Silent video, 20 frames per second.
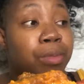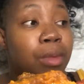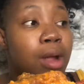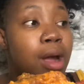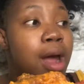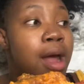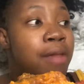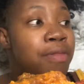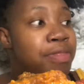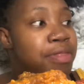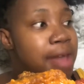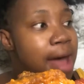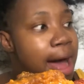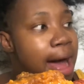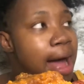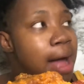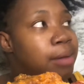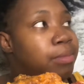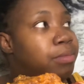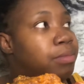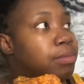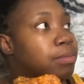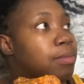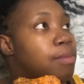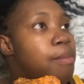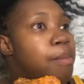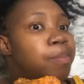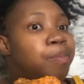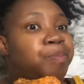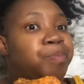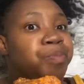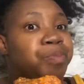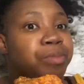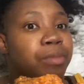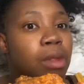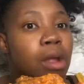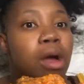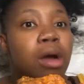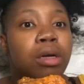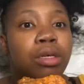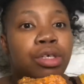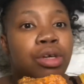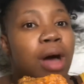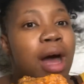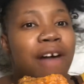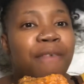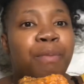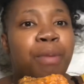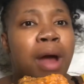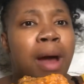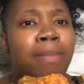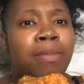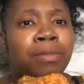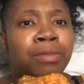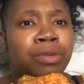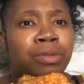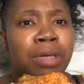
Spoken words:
And that you'll have problems